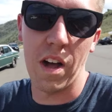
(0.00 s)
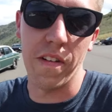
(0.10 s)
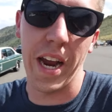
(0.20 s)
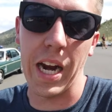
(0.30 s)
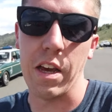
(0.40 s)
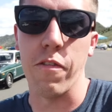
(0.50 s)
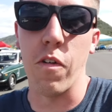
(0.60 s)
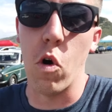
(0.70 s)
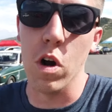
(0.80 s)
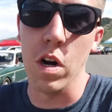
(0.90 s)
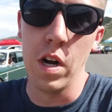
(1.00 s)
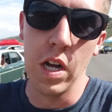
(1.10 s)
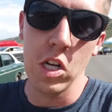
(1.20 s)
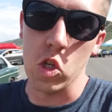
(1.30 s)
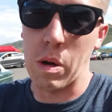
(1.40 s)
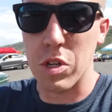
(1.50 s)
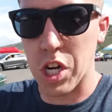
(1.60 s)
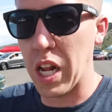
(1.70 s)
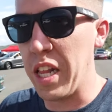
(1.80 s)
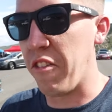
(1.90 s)
1284. So I'm
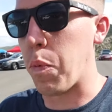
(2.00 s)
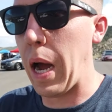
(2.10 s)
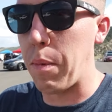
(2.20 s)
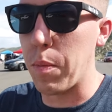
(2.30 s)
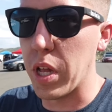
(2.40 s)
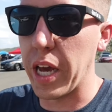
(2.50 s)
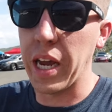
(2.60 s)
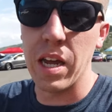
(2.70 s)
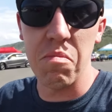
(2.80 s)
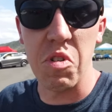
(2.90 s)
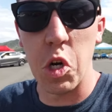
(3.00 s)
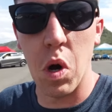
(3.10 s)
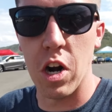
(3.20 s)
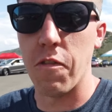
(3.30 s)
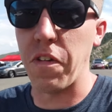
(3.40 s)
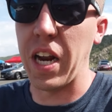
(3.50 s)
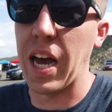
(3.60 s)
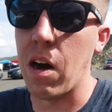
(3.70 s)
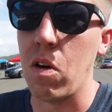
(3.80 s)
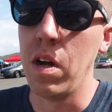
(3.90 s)
just gonna lift probably 200
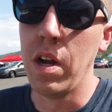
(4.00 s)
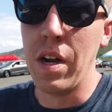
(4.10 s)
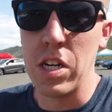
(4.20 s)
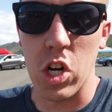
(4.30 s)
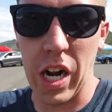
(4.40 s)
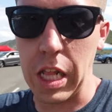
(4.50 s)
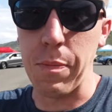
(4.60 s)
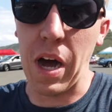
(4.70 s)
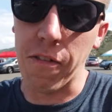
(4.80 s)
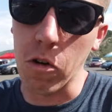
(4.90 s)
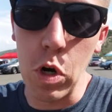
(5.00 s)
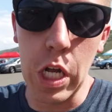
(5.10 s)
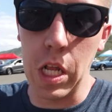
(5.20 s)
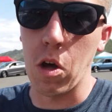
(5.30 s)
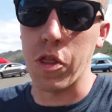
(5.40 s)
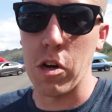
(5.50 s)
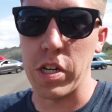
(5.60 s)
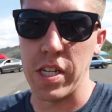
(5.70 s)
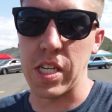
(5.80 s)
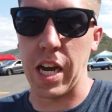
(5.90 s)
feet out, try to clip off a real low
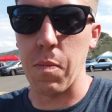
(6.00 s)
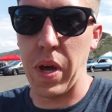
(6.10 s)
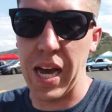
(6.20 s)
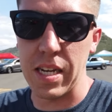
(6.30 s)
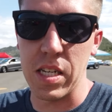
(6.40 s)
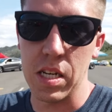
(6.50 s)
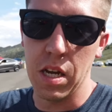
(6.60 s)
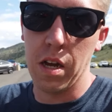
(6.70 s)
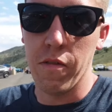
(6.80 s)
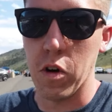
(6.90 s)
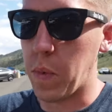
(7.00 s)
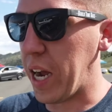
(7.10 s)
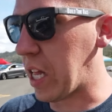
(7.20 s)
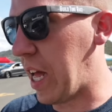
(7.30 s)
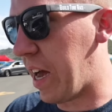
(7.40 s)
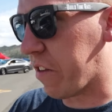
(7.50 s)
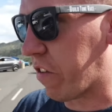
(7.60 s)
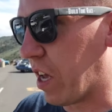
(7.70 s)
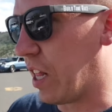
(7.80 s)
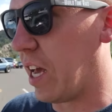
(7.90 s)
13 second pass, for my
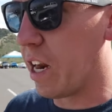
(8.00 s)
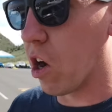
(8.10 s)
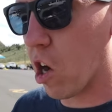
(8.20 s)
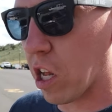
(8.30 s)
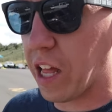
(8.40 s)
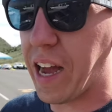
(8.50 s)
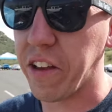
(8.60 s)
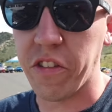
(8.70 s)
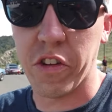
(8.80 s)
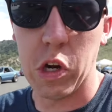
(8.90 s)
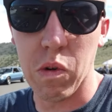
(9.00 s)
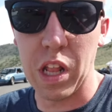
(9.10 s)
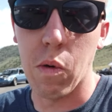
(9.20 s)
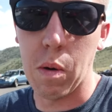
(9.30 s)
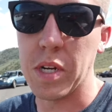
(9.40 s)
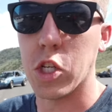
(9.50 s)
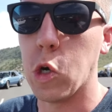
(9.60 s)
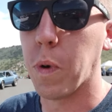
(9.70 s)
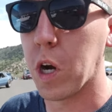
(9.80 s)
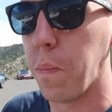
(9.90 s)
class. And then her class, she really won't be
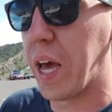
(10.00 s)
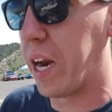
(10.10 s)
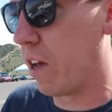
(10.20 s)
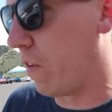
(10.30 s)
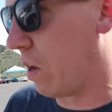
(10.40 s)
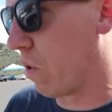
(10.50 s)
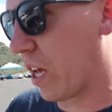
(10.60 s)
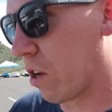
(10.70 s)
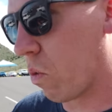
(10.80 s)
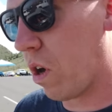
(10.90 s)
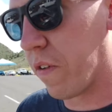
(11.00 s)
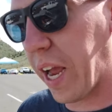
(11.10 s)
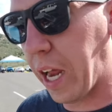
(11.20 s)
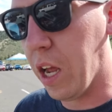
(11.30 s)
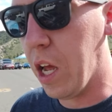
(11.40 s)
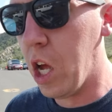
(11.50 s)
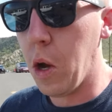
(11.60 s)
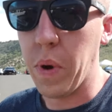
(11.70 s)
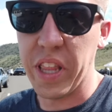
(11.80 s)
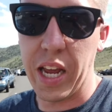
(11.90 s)
super competitive in with like a 12-8.
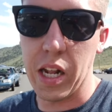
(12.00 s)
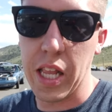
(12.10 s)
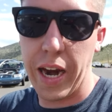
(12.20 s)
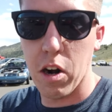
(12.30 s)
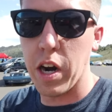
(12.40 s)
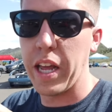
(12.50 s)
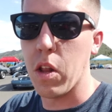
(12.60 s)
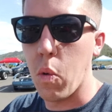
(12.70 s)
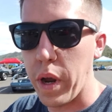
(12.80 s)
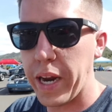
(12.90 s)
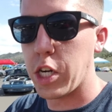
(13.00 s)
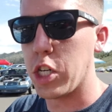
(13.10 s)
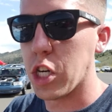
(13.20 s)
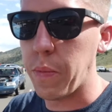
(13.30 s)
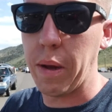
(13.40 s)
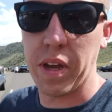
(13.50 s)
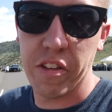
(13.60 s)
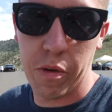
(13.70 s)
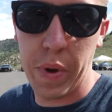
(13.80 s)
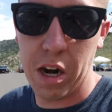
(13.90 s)
but then later in the week, she should be able to
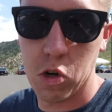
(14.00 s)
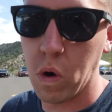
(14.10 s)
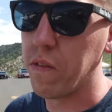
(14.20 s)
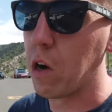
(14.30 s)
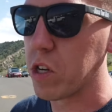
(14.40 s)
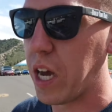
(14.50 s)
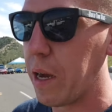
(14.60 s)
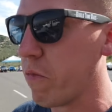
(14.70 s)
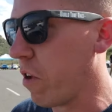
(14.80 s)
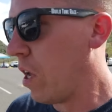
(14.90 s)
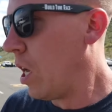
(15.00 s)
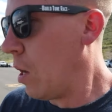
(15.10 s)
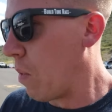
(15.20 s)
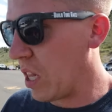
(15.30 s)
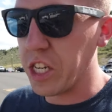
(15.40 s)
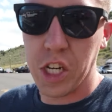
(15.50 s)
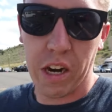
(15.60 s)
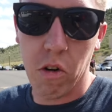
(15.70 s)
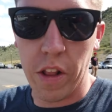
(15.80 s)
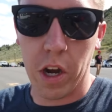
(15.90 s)
get some better 12.0 0 times. But at least
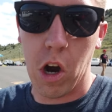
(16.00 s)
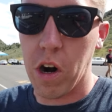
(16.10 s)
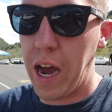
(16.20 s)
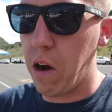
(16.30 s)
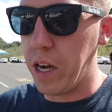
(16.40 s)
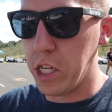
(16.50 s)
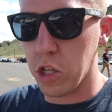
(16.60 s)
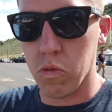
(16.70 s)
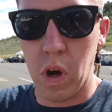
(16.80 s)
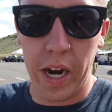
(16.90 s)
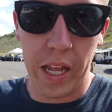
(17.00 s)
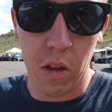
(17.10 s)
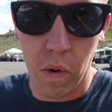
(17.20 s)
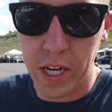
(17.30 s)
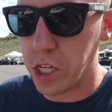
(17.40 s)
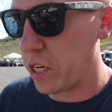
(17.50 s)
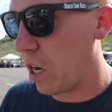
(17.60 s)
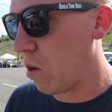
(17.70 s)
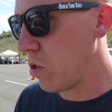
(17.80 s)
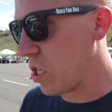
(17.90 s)
she can run the car out and just run it the way she
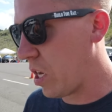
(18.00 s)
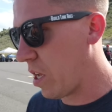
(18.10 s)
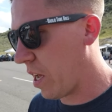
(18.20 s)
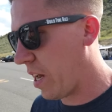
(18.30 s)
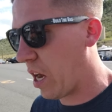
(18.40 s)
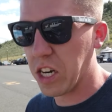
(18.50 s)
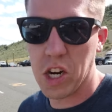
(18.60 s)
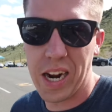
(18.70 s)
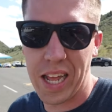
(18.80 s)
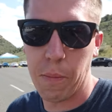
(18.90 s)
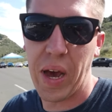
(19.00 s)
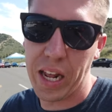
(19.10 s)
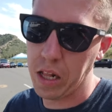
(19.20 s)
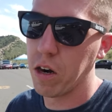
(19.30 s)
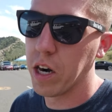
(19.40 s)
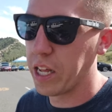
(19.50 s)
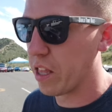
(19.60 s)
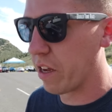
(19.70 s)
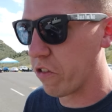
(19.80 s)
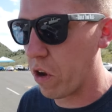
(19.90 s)
knows and not try to like pedal it or
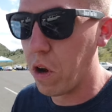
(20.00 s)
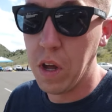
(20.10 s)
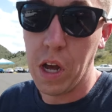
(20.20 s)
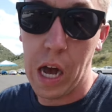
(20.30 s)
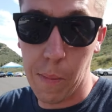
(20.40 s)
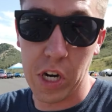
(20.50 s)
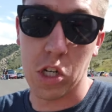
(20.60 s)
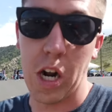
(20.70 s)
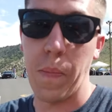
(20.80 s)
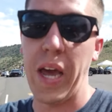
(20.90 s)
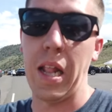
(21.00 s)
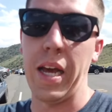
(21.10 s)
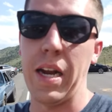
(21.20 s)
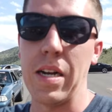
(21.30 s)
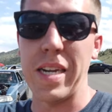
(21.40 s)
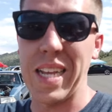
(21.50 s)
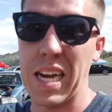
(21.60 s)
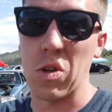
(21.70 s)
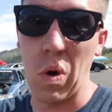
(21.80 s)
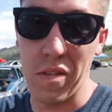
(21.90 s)
anything. So I'm gonna try to pedal it, take
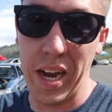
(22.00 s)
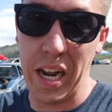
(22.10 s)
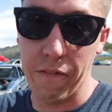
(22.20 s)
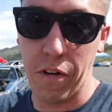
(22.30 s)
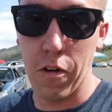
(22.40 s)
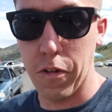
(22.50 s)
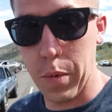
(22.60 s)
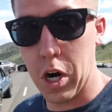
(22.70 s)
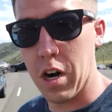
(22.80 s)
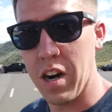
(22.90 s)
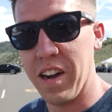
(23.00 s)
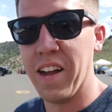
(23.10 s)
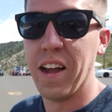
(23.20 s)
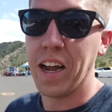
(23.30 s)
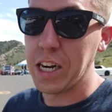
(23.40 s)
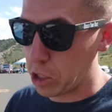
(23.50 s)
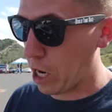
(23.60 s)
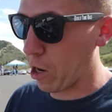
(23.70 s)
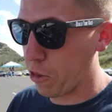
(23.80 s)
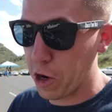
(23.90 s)
that 12-8 info from her,
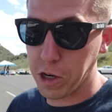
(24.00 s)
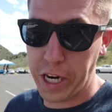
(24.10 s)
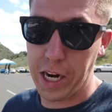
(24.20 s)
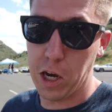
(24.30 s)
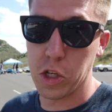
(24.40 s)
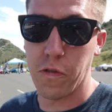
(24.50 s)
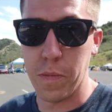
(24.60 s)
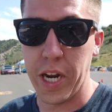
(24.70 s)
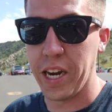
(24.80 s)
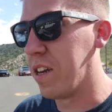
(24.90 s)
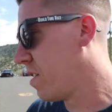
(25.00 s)
try to go 13-0s for me.